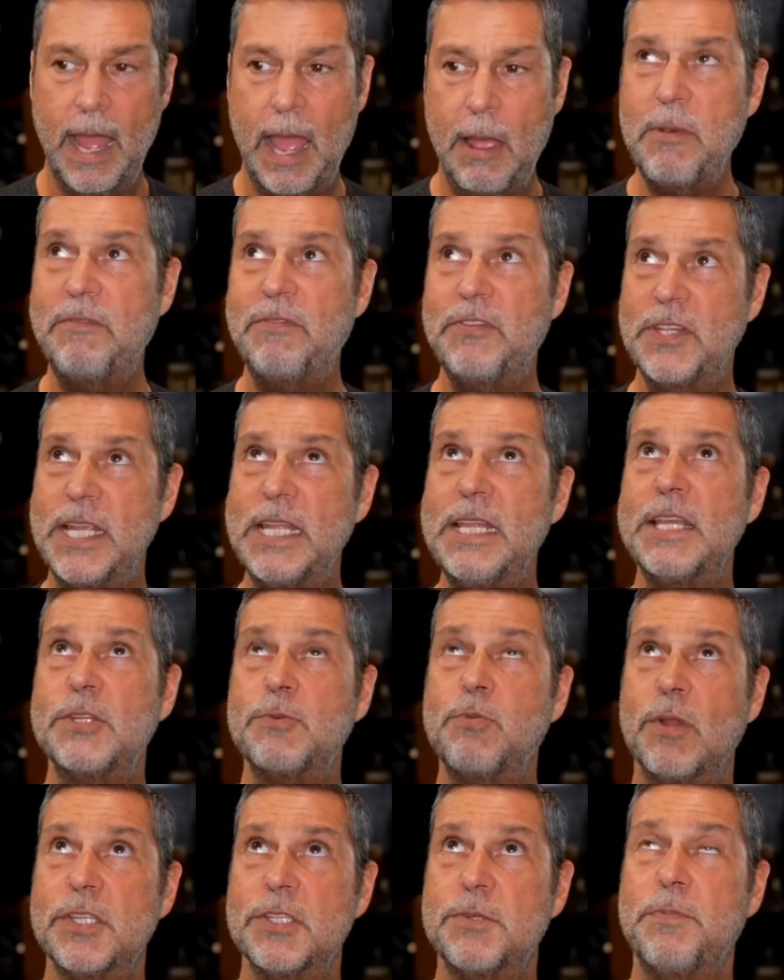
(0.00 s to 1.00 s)
And we've seen
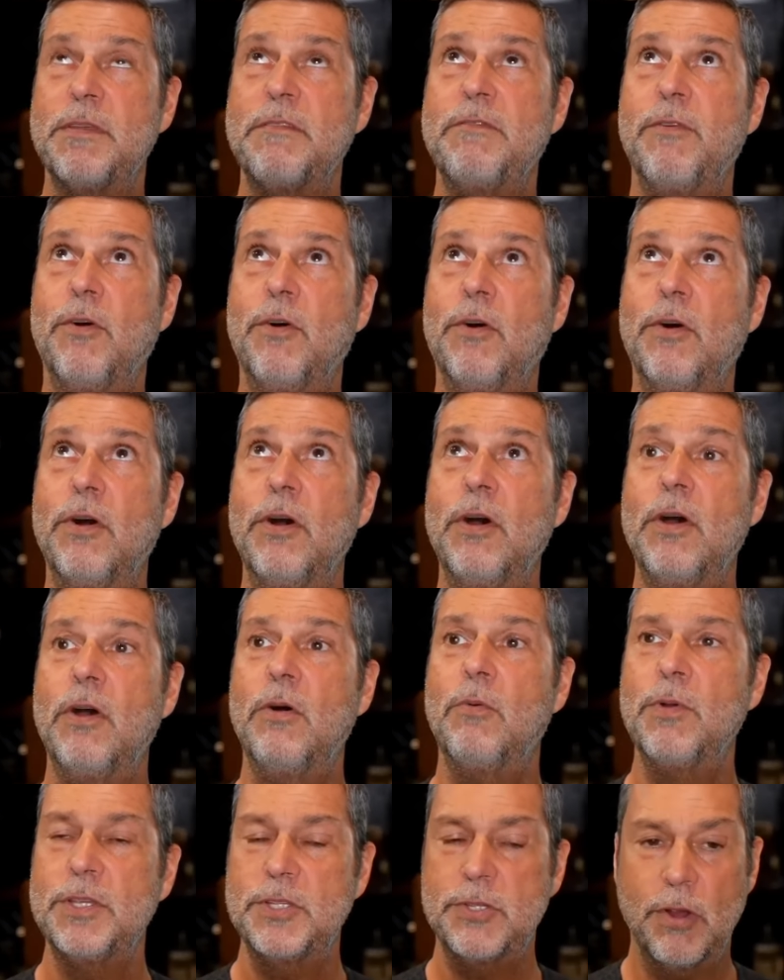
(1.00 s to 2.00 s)
this once before.
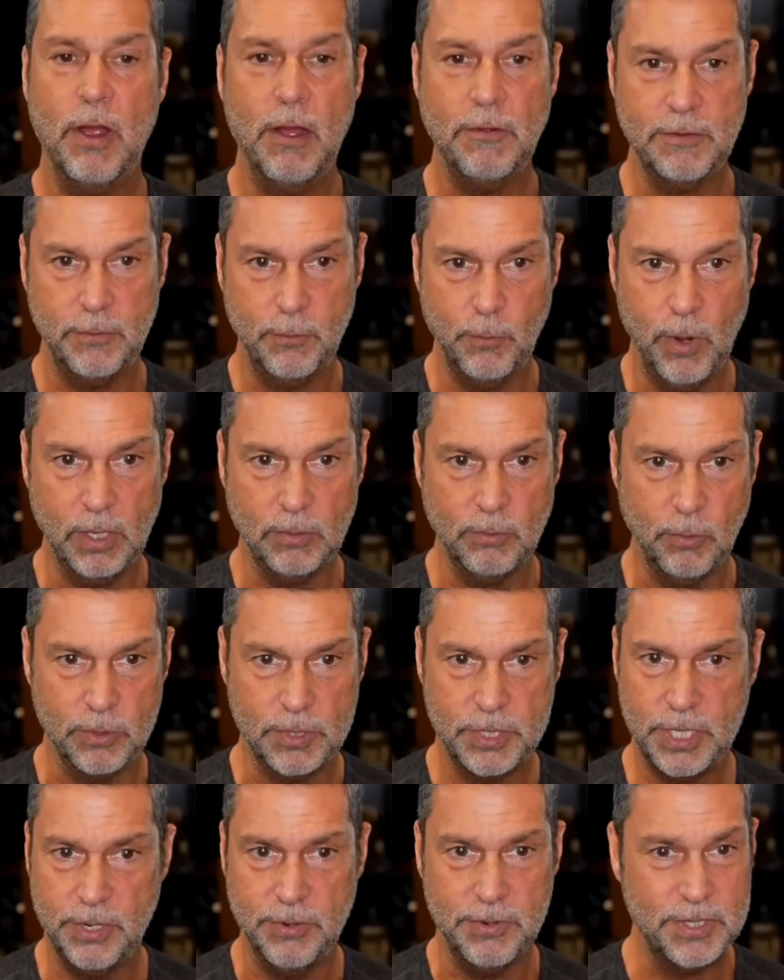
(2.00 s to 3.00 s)
We saw it after World War
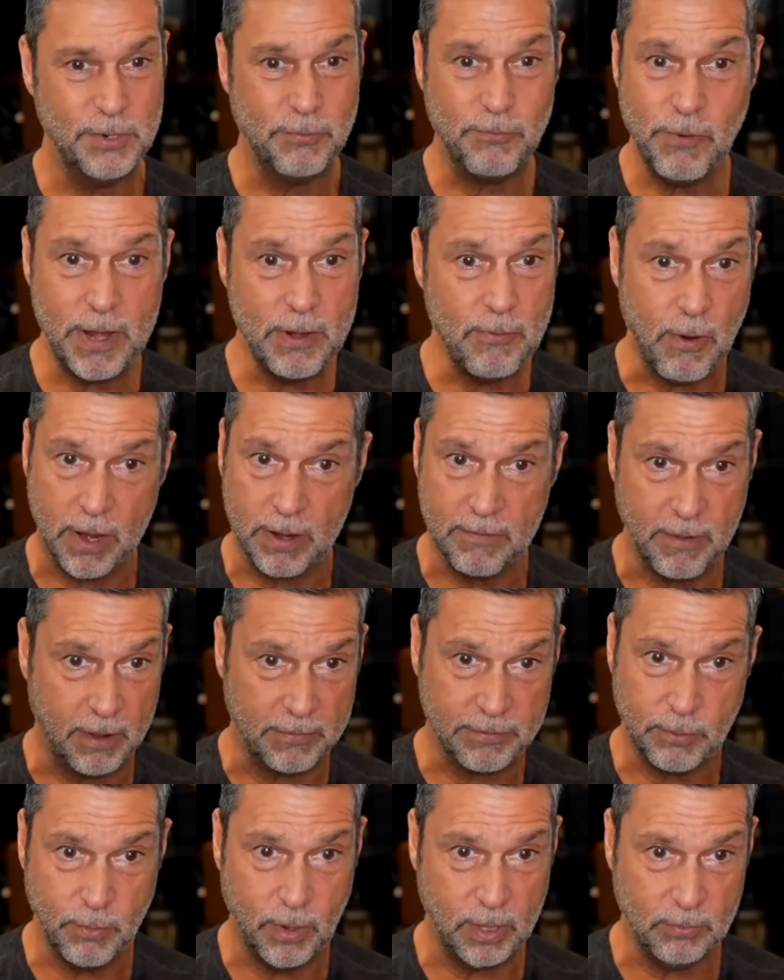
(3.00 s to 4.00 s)
II. It's a rerun of
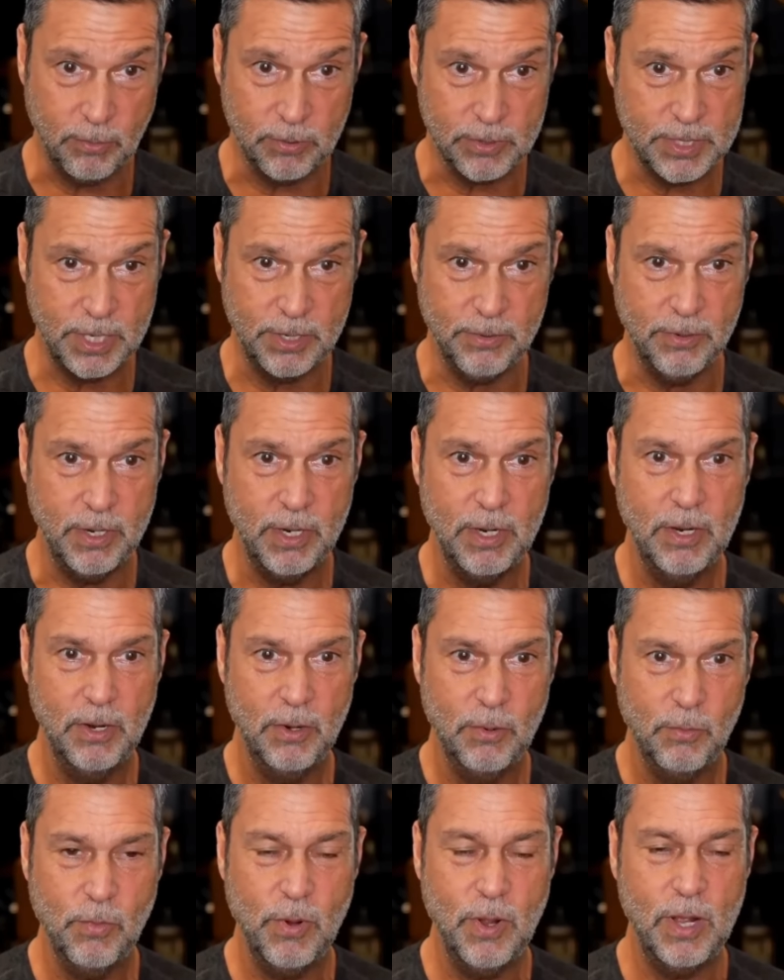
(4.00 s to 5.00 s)
after World War II.
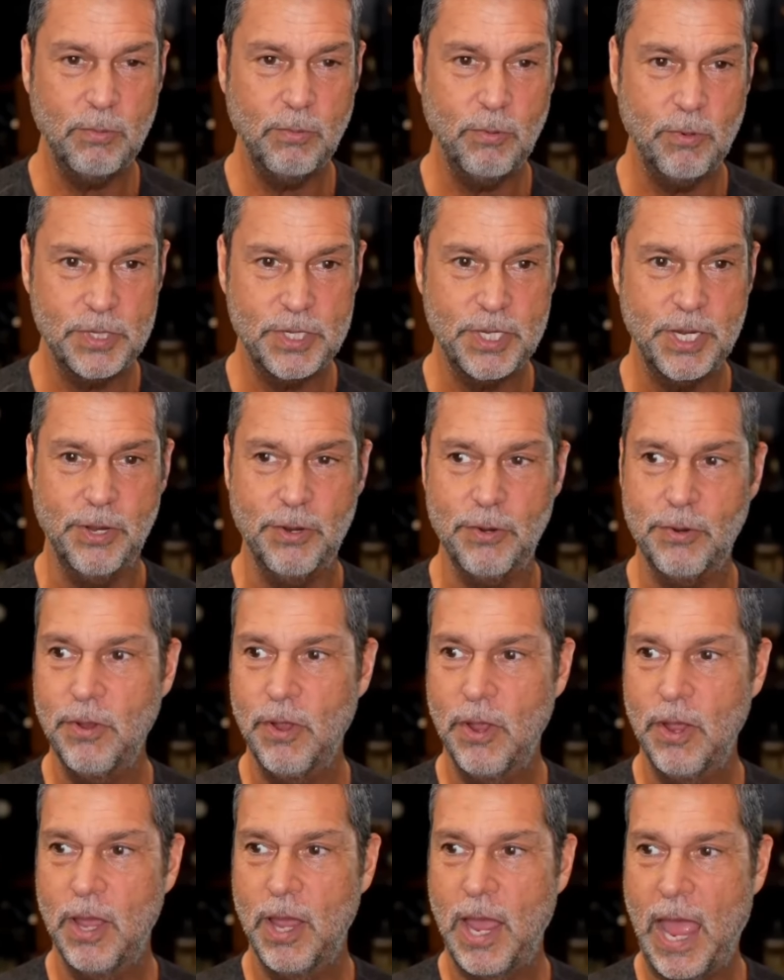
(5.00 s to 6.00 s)
World War II,
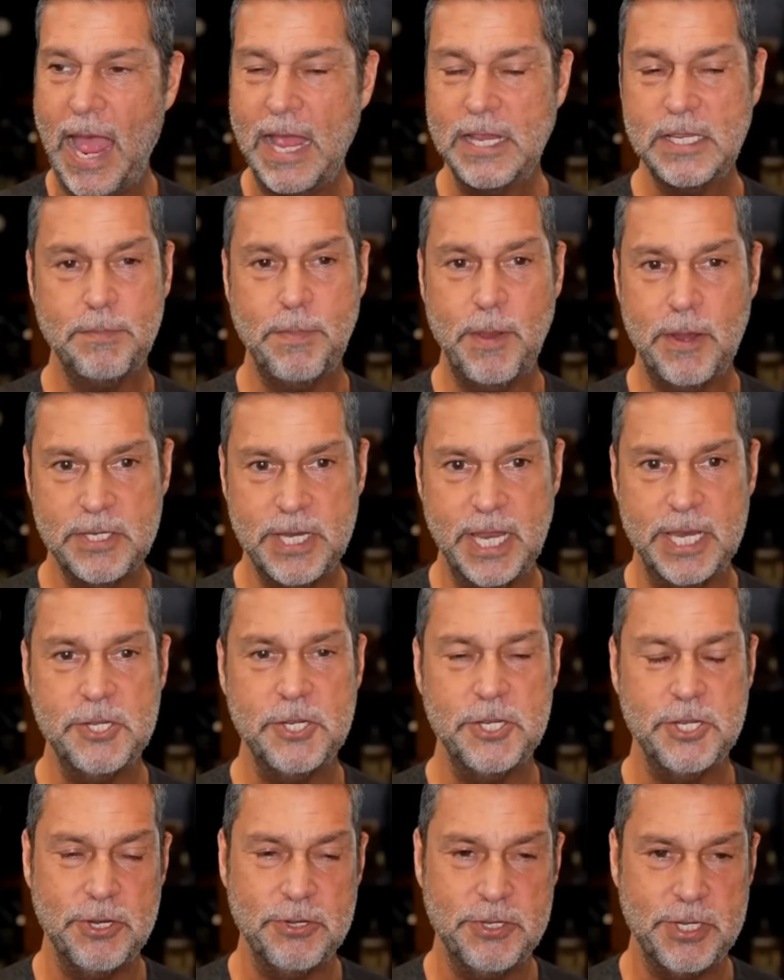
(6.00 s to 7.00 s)
as opposed to
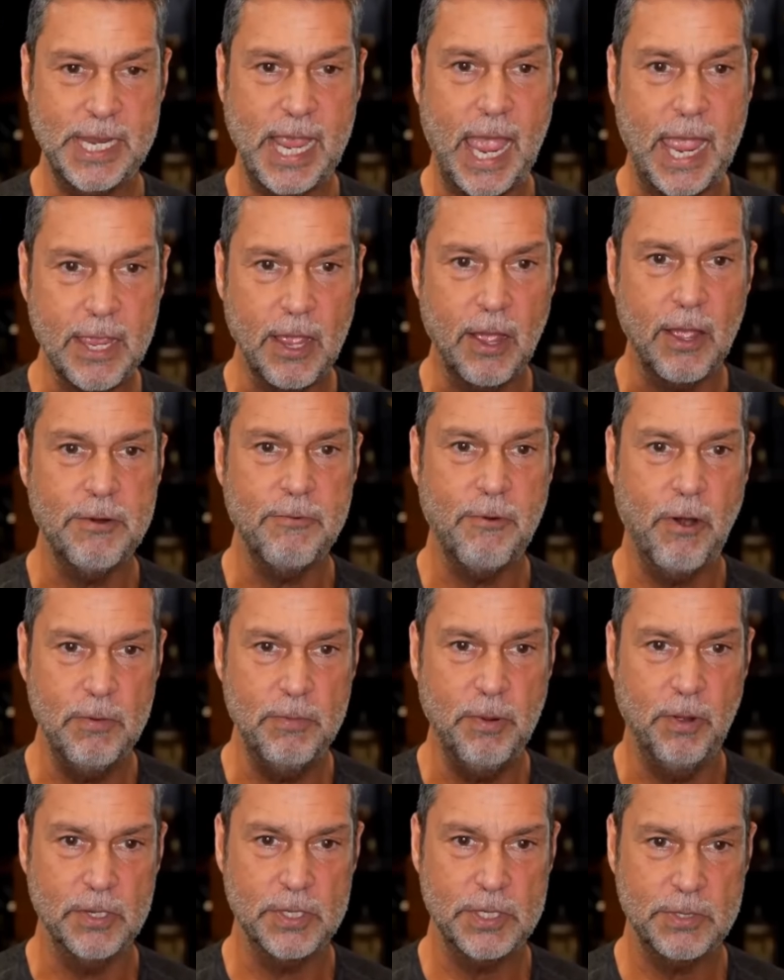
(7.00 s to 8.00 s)
introducing AI and
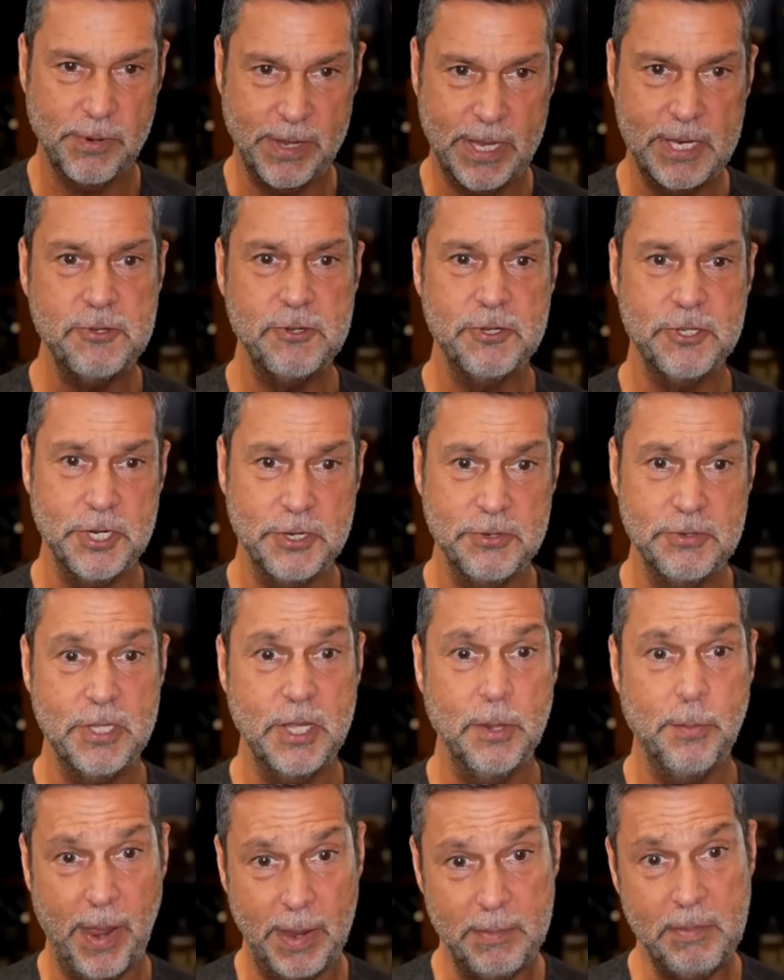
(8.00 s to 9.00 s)
robots, we introduced
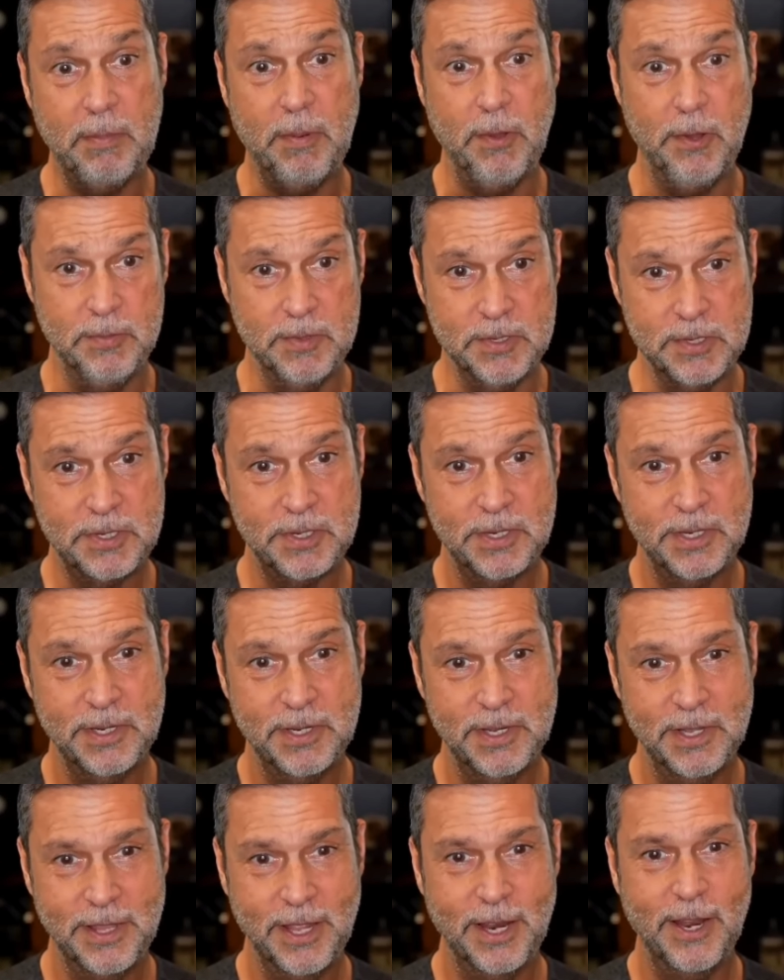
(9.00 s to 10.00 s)
the baby boomers,
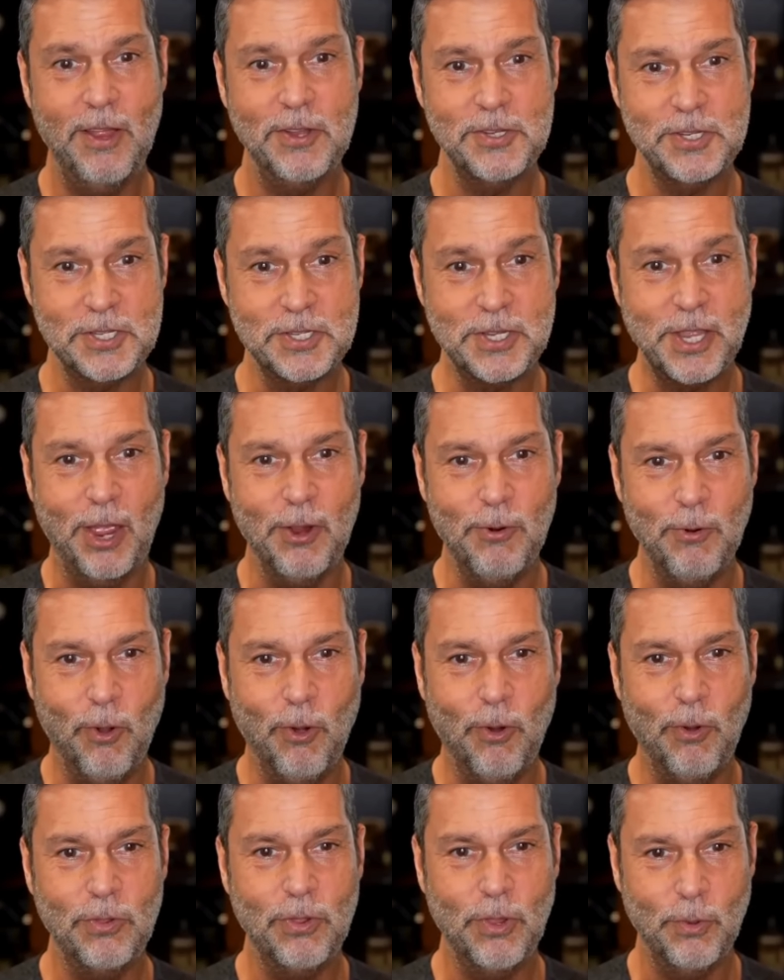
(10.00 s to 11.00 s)
the largest
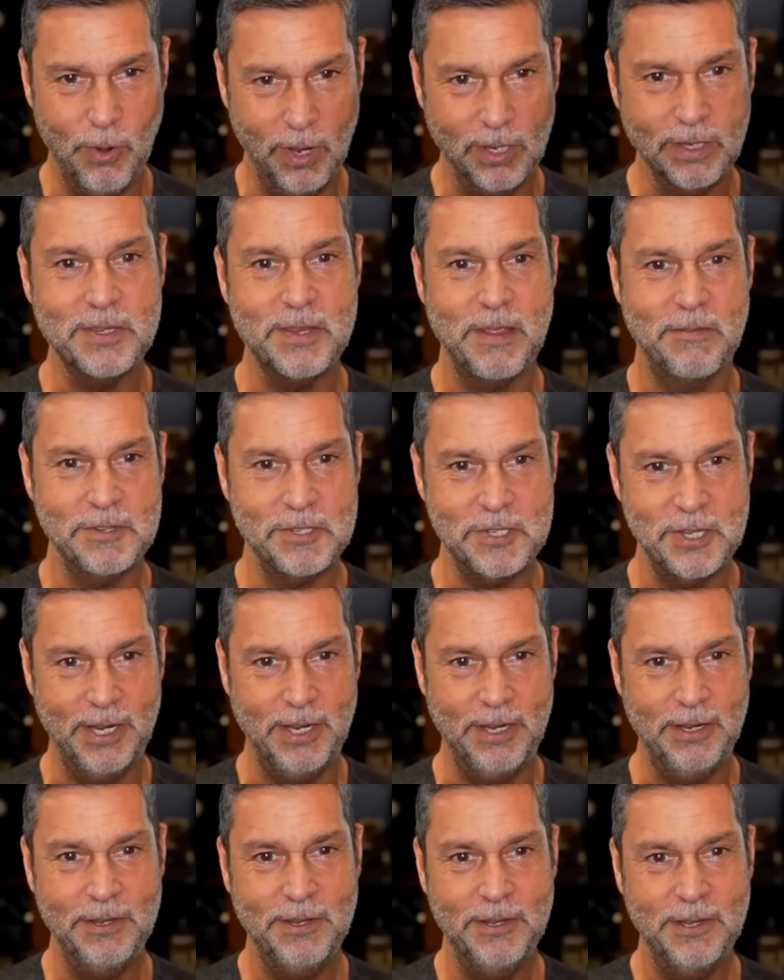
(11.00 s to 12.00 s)
cohort the world has ever
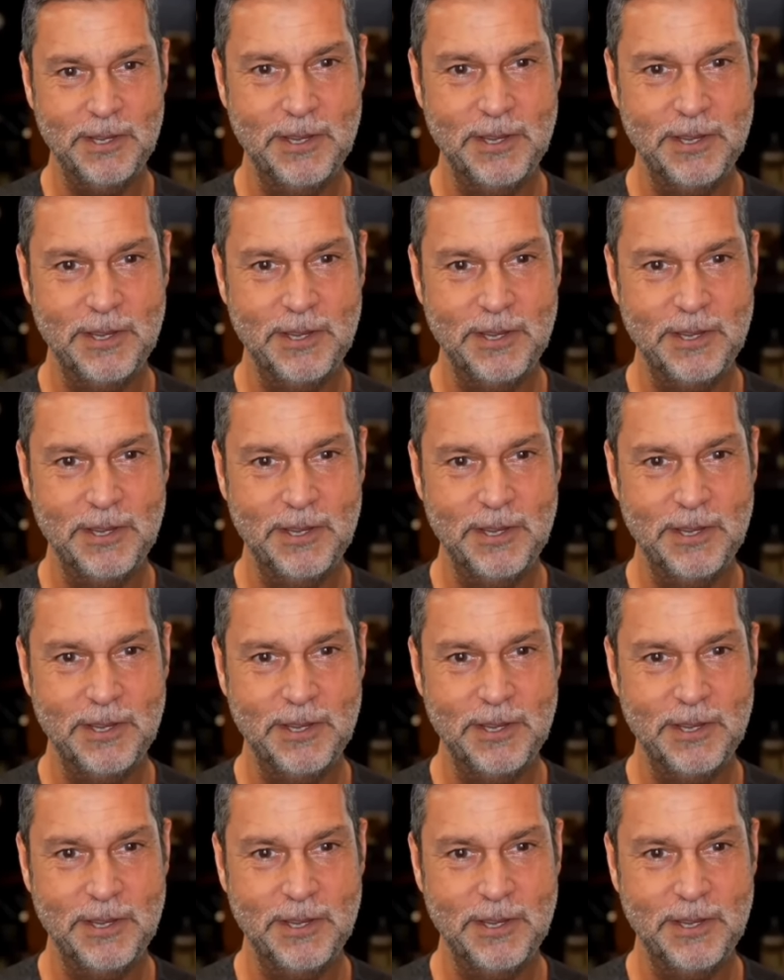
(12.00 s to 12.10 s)
seen.